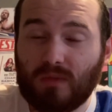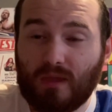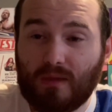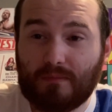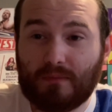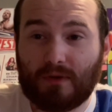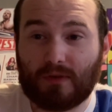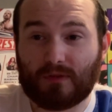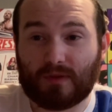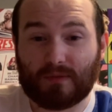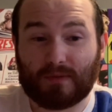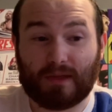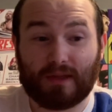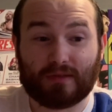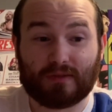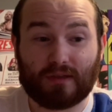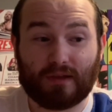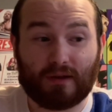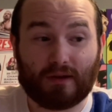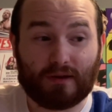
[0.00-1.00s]
outside of
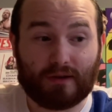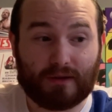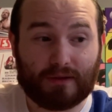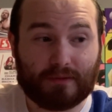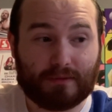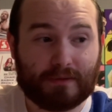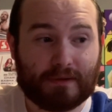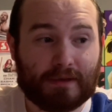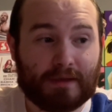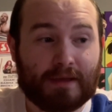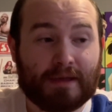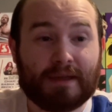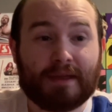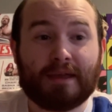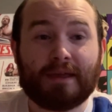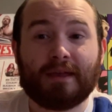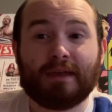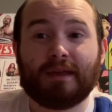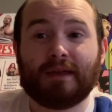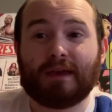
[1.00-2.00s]
that, there,
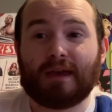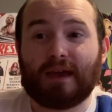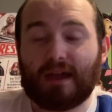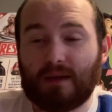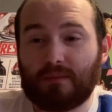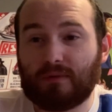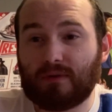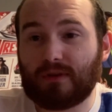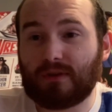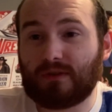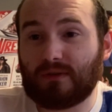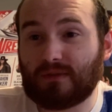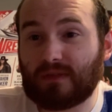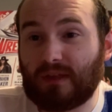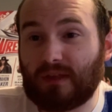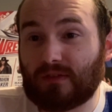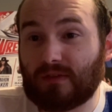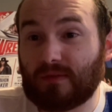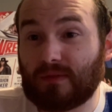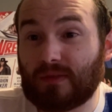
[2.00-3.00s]
had a very good
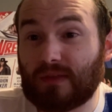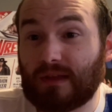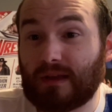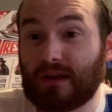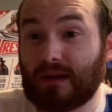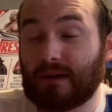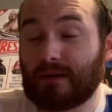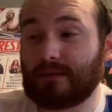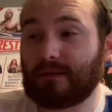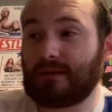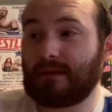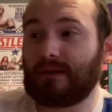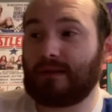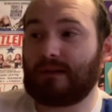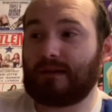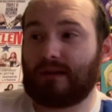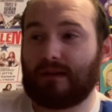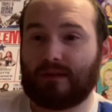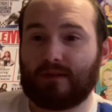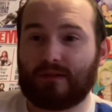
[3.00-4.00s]
Thanksgiving there.
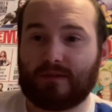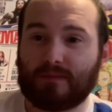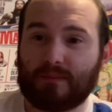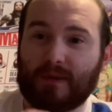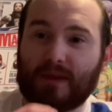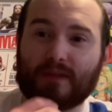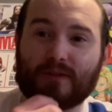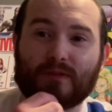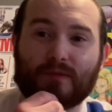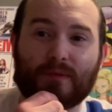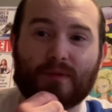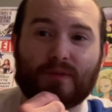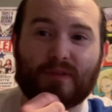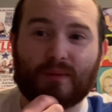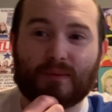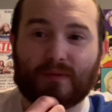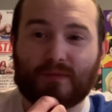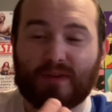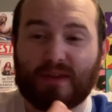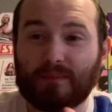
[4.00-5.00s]
Had managed to spend time
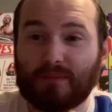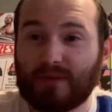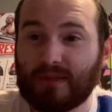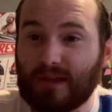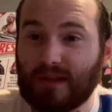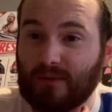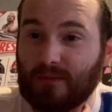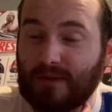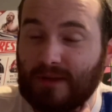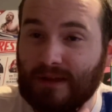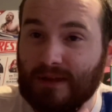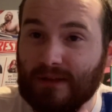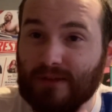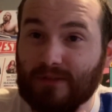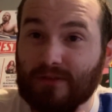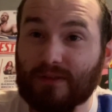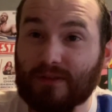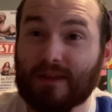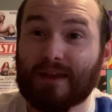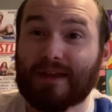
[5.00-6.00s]
with the family there, and whatnot.
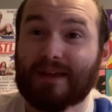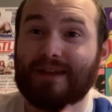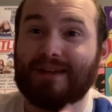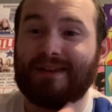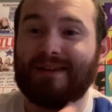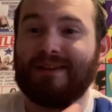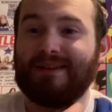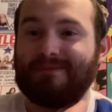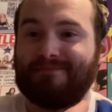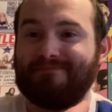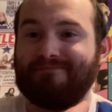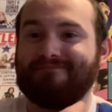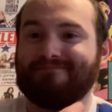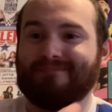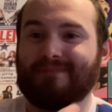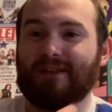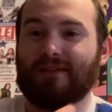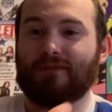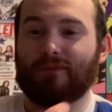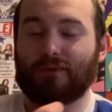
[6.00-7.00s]
So yeah,
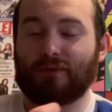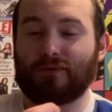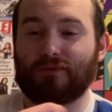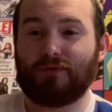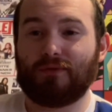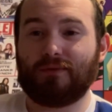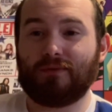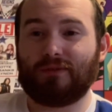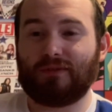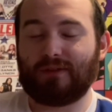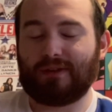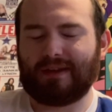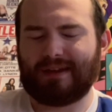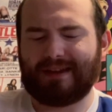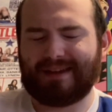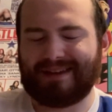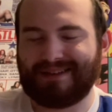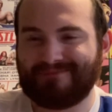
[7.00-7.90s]
had some good food. So yeah.